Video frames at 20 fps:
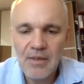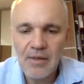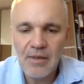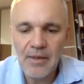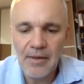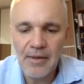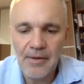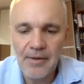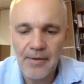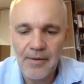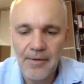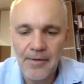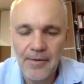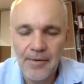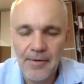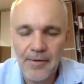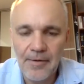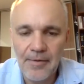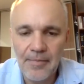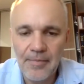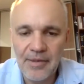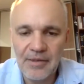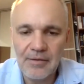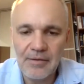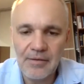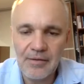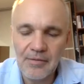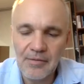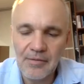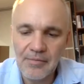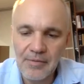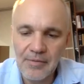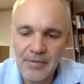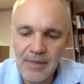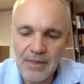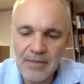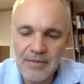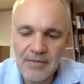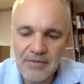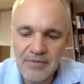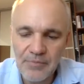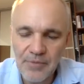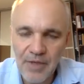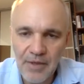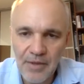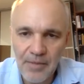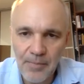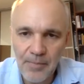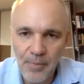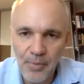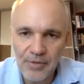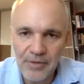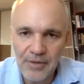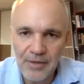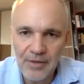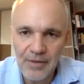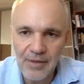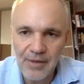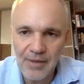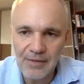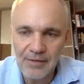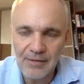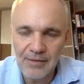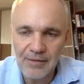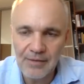but it's really important that